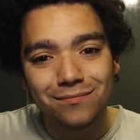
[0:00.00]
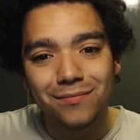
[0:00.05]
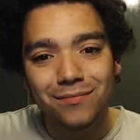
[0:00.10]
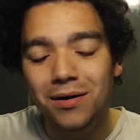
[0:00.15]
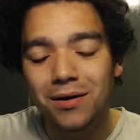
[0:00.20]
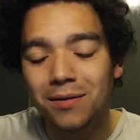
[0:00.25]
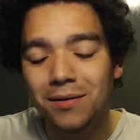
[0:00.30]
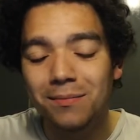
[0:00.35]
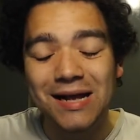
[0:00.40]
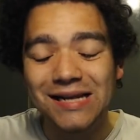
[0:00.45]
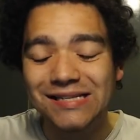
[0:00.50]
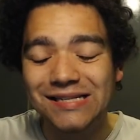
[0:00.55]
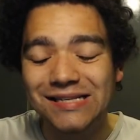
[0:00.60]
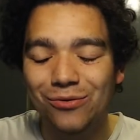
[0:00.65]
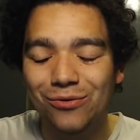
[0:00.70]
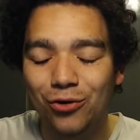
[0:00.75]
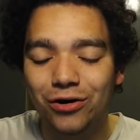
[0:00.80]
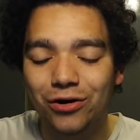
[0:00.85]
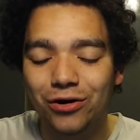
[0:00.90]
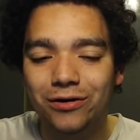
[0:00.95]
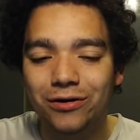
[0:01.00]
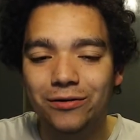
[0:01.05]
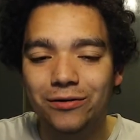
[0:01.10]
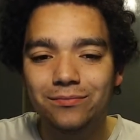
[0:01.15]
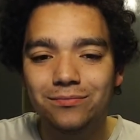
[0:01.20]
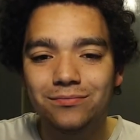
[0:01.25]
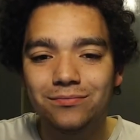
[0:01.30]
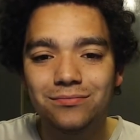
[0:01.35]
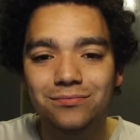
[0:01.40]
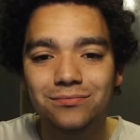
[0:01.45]
Amazing work.
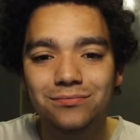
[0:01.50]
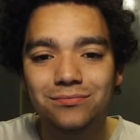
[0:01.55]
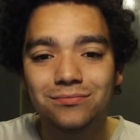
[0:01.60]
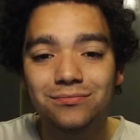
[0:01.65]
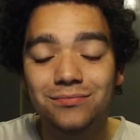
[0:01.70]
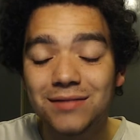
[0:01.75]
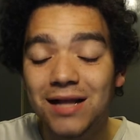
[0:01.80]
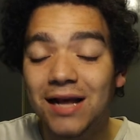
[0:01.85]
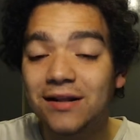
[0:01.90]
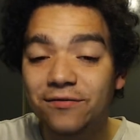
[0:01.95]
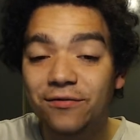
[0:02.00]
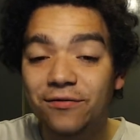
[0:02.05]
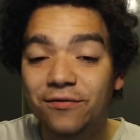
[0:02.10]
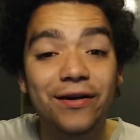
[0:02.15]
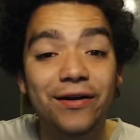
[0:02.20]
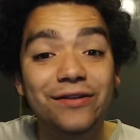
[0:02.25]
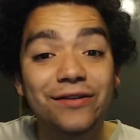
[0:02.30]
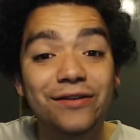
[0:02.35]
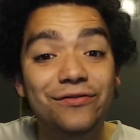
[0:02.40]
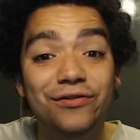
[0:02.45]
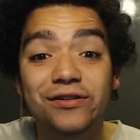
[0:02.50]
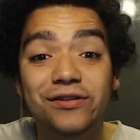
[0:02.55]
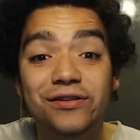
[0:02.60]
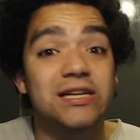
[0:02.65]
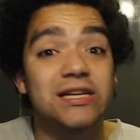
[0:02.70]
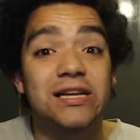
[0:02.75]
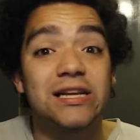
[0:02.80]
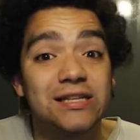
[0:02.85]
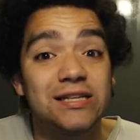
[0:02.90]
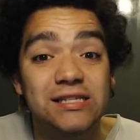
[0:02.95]
That's very
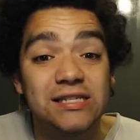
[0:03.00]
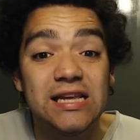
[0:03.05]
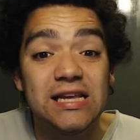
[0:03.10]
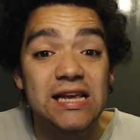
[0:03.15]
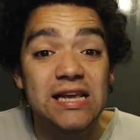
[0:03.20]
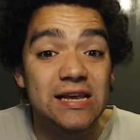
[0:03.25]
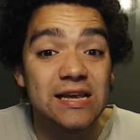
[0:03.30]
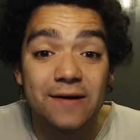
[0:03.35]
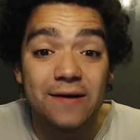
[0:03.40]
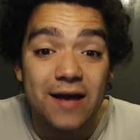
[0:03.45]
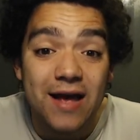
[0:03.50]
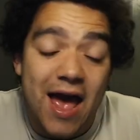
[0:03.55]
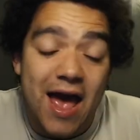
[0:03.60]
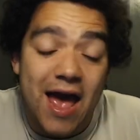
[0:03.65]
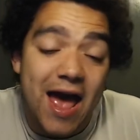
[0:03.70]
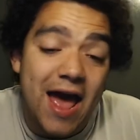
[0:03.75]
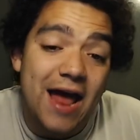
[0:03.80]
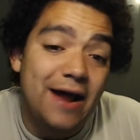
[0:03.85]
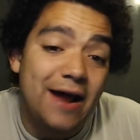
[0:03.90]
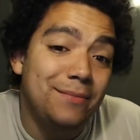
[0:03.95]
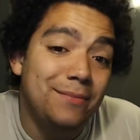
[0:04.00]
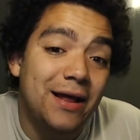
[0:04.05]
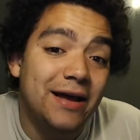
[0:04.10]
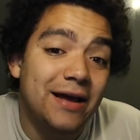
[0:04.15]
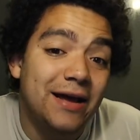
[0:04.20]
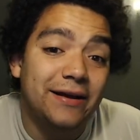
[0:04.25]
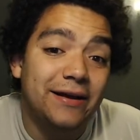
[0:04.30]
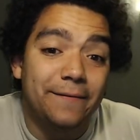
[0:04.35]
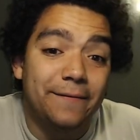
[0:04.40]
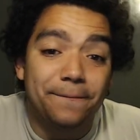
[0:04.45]
interesting to see. I'm
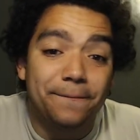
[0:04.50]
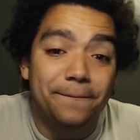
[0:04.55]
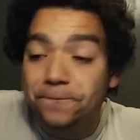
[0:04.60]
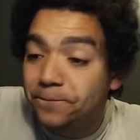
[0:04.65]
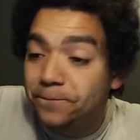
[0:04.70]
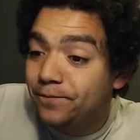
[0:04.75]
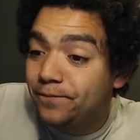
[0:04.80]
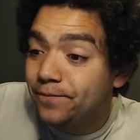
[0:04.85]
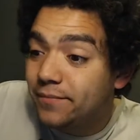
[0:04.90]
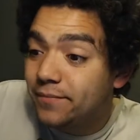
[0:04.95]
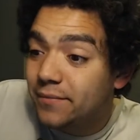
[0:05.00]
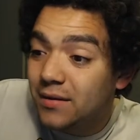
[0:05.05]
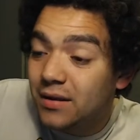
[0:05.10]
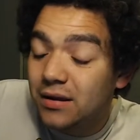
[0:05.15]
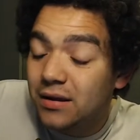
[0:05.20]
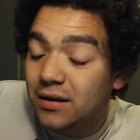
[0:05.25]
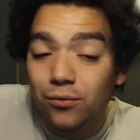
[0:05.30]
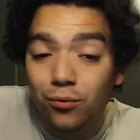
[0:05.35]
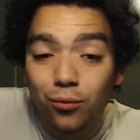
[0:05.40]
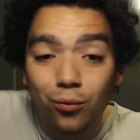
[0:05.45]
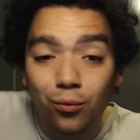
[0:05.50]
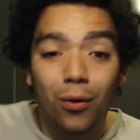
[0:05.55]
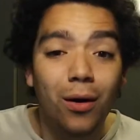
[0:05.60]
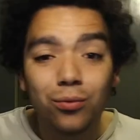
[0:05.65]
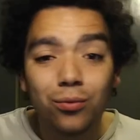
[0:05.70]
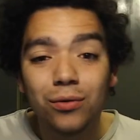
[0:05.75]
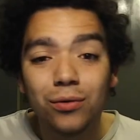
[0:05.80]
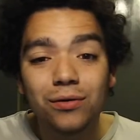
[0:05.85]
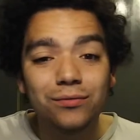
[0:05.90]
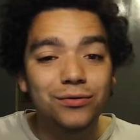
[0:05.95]
like, what
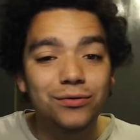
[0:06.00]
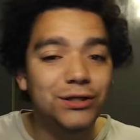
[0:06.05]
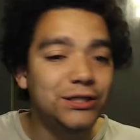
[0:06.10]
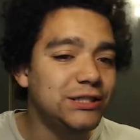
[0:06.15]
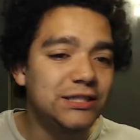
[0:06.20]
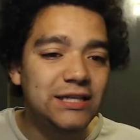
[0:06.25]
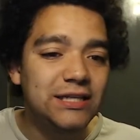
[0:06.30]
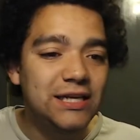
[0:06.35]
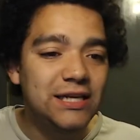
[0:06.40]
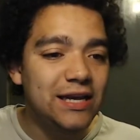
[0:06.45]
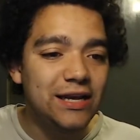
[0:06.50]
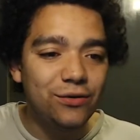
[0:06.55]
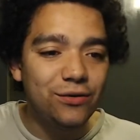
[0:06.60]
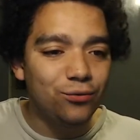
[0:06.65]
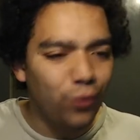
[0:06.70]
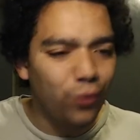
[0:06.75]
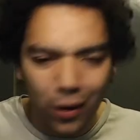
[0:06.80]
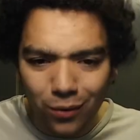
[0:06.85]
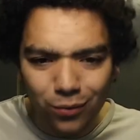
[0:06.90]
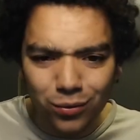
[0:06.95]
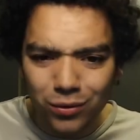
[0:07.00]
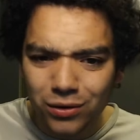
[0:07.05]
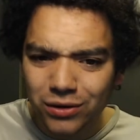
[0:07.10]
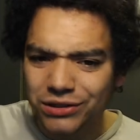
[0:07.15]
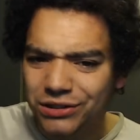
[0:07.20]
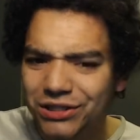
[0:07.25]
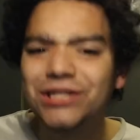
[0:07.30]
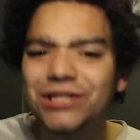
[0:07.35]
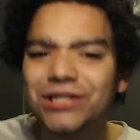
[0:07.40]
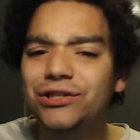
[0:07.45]
will we see? What will
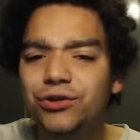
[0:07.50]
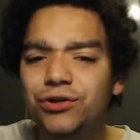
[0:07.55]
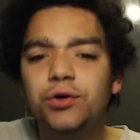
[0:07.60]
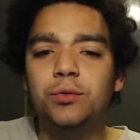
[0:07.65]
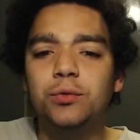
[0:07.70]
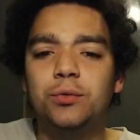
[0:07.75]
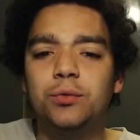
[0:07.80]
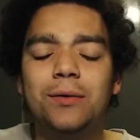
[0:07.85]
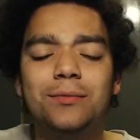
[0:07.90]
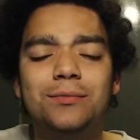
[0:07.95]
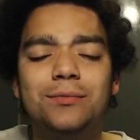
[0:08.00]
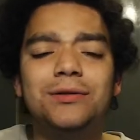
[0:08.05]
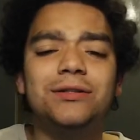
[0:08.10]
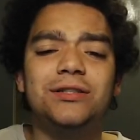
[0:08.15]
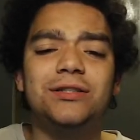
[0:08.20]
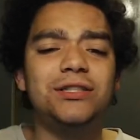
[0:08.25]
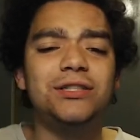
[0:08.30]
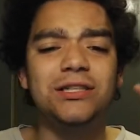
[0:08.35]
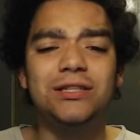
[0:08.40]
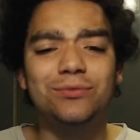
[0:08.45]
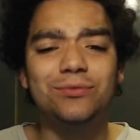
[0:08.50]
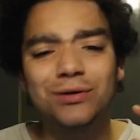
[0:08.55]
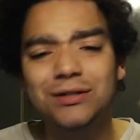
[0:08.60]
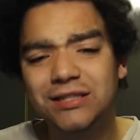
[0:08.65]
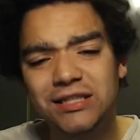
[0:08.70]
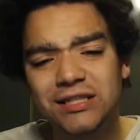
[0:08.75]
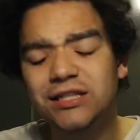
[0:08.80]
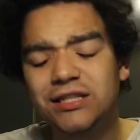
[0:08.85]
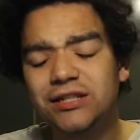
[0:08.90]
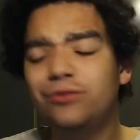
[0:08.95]
she do? What's
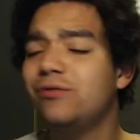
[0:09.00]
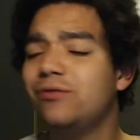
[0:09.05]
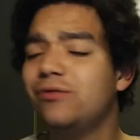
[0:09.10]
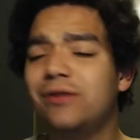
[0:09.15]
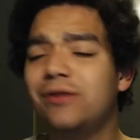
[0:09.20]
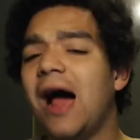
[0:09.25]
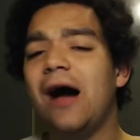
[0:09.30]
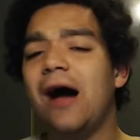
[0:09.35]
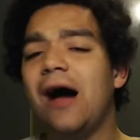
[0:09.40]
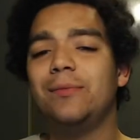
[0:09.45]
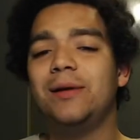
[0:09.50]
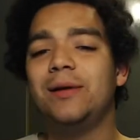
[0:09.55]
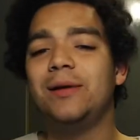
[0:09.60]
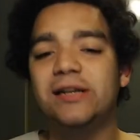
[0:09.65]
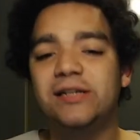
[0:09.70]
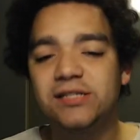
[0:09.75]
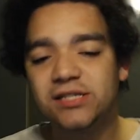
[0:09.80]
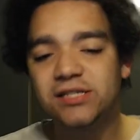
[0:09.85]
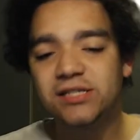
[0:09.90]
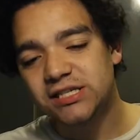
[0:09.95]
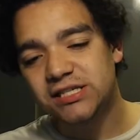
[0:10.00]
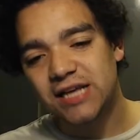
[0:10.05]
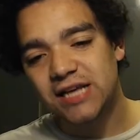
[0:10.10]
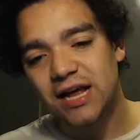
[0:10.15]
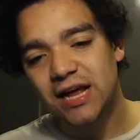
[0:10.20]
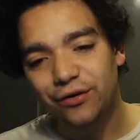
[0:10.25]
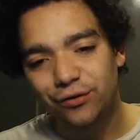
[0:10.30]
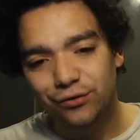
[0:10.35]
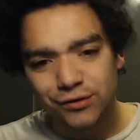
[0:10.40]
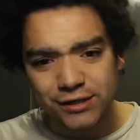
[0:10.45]
she doing now? Because she said
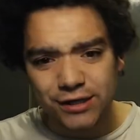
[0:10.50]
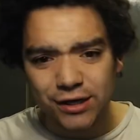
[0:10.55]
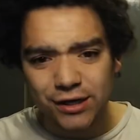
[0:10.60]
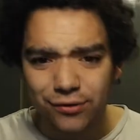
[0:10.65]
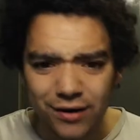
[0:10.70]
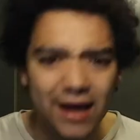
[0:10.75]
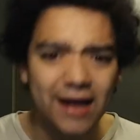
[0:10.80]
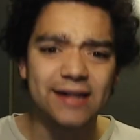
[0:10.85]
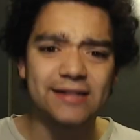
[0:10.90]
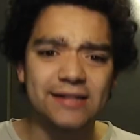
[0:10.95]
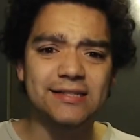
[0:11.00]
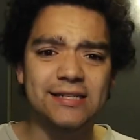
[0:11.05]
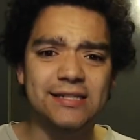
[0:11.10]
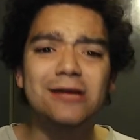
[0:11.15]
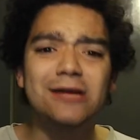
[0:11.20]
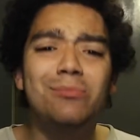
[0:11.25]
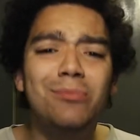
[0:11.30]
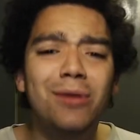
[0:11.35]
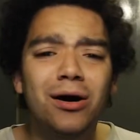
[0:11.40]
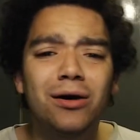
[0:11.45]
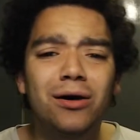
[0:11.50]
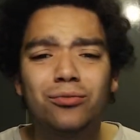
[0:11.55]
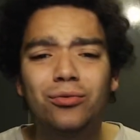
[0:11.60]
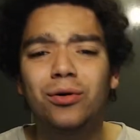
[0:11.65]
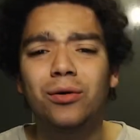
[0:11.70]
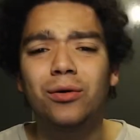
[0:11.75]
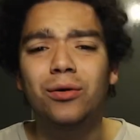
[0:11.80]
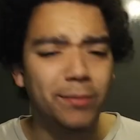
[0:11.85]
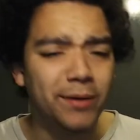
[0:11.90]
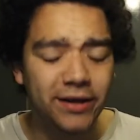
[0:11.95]
also that Simba will
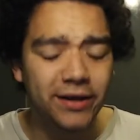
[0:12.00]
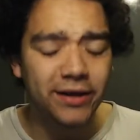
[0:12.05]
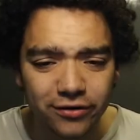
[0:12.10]
be a